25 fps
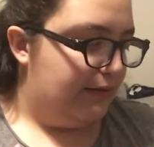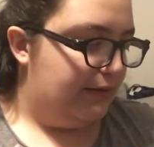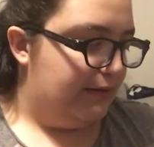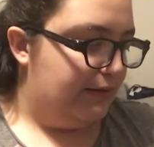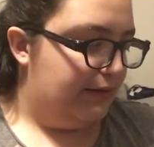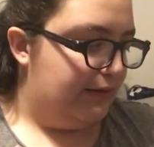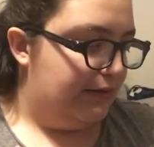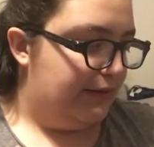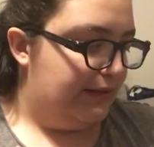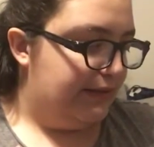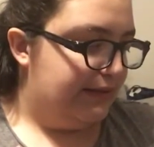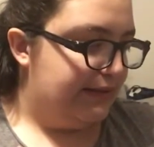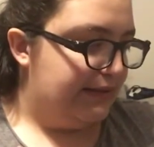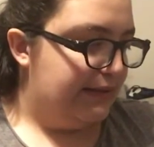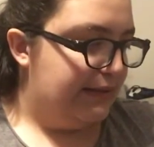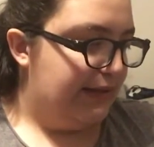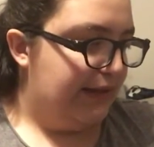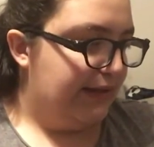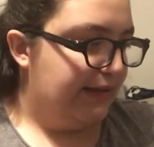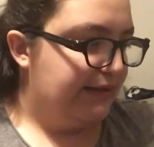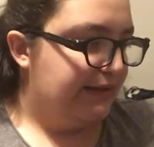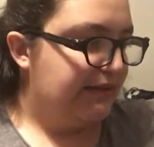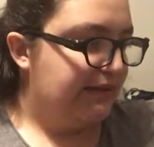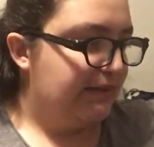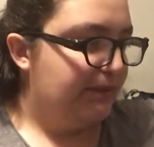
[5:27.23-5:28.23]
This
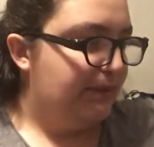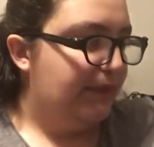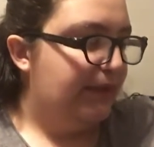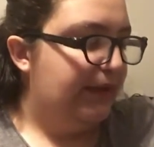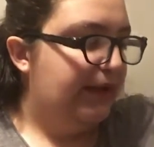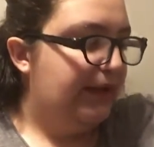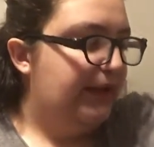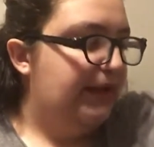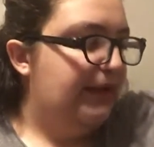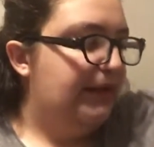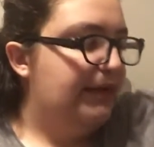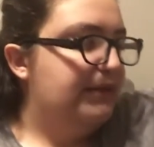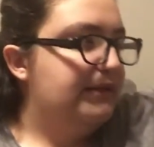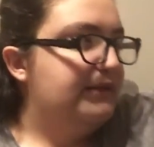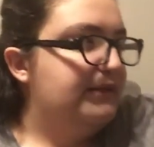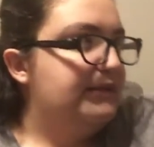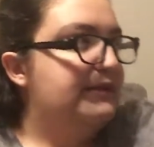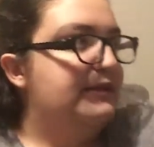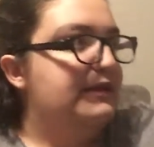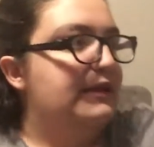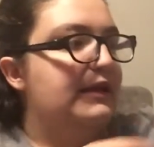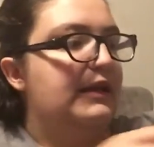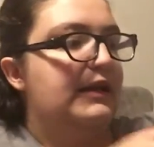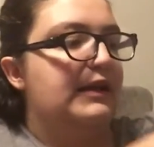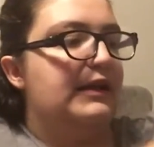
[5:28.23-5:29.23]
next piece
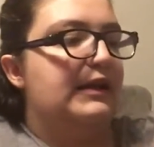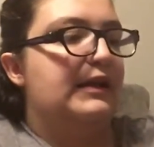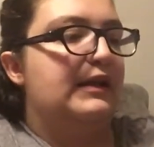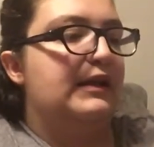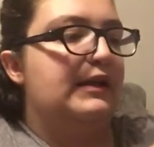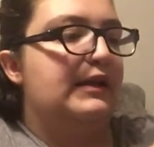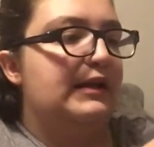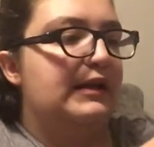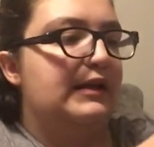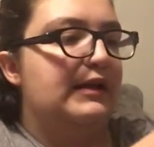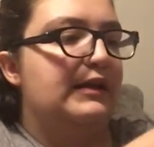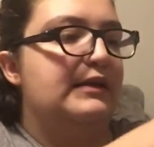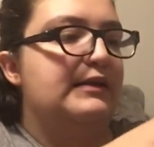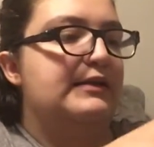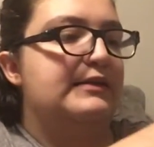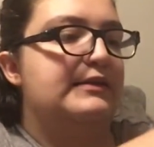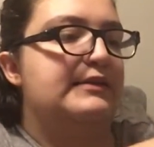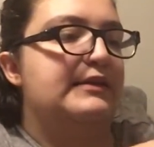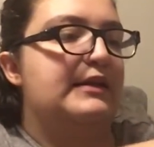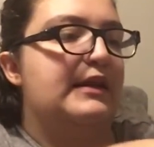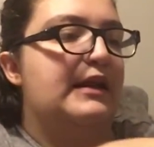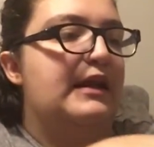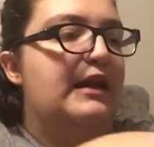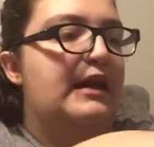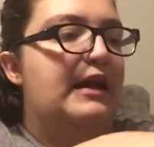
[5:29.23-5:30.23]
is
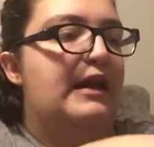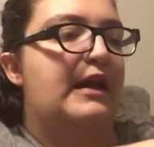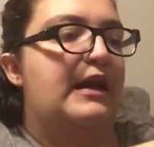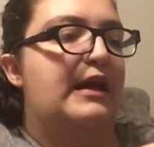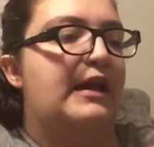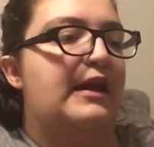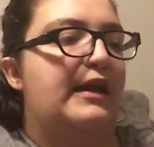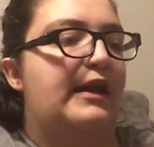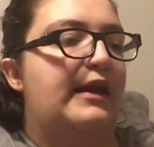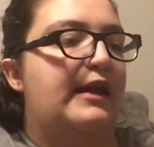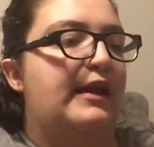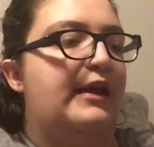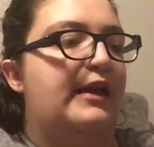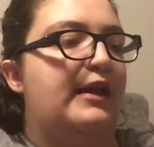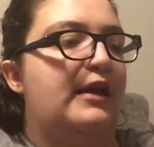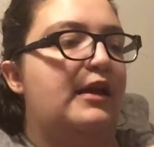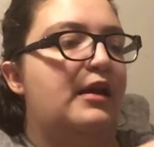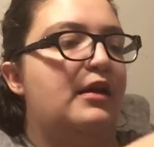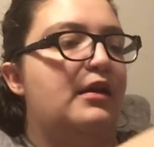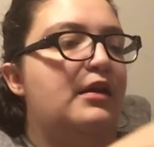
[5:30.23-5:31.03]
a